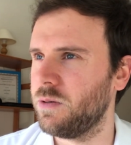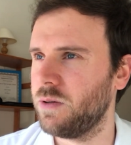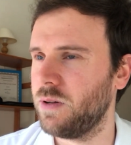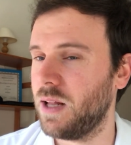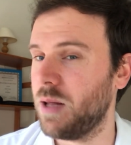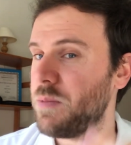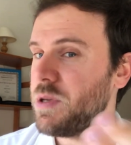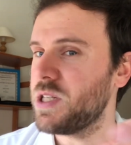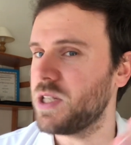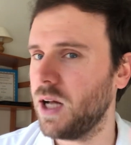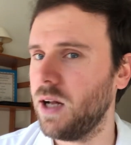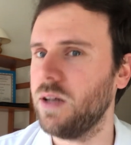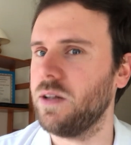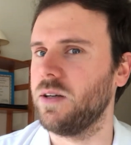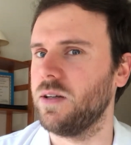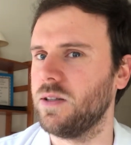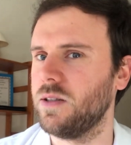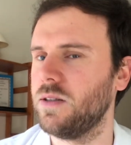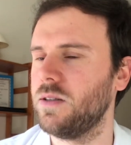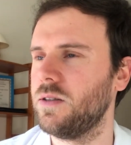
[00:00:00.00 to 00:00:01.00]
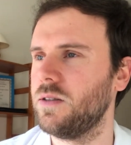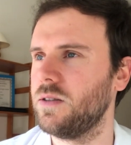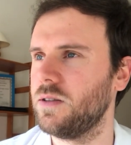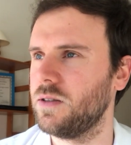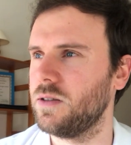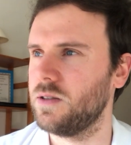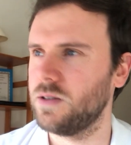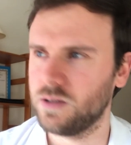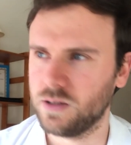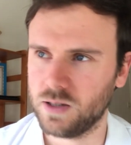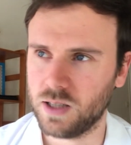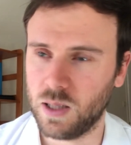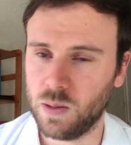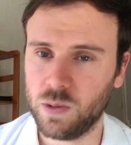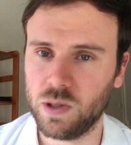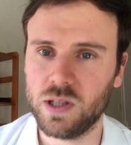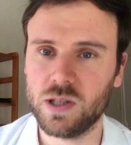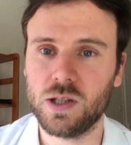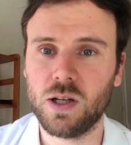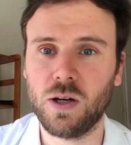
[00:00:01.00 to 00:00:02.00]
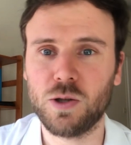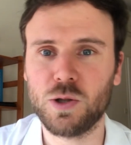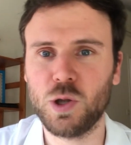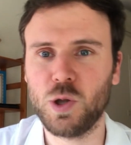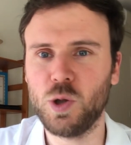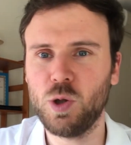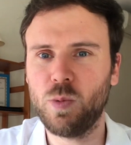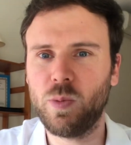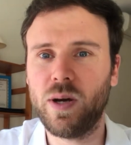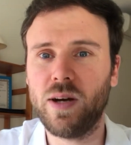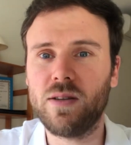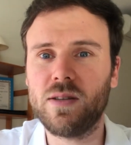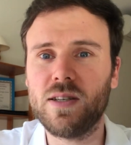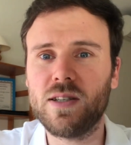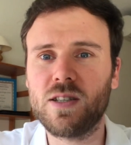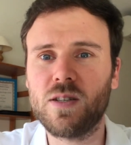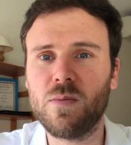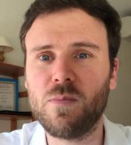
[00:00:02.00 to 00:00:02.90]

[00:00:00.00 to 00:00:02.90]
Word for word: Let me tell you. I'm going to talk to you about this